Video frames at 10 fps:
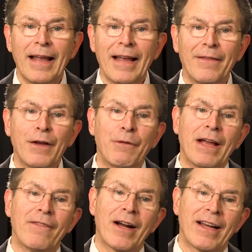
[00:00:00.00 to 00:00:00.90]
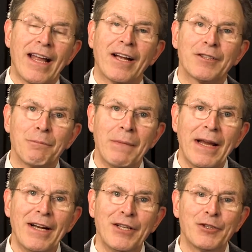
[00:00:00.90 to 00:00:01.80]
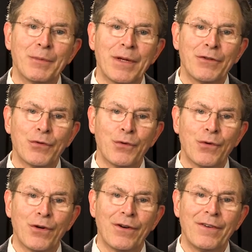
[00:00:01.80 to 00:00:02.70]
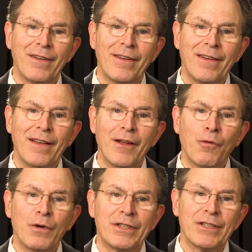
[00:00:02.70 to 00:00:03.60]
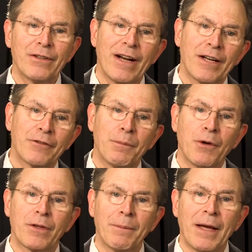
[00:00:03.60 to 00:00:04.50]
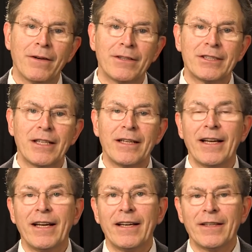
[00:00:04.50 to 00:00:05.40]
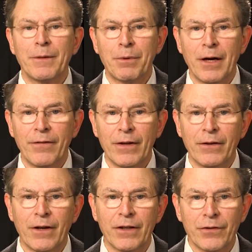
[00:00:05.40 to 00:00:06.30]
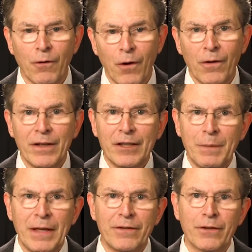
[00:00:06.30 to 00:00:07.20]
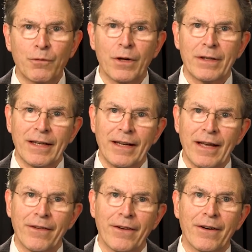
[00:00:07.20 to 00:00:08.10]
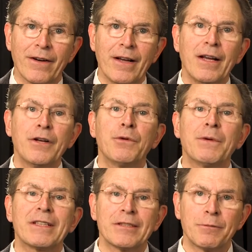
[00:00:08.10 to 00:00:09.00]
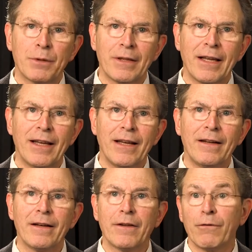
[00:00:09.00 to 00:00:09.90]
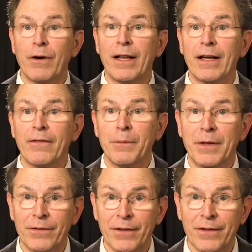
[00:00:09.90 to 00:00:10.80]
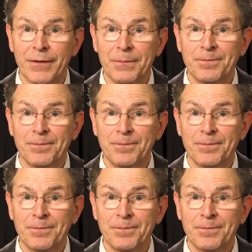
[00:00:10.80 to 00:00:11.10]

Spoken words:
And then we have our cash management tool, which interacts with both the balance sheet and the profit and loss. So all these pieces work together to explain the running of a business.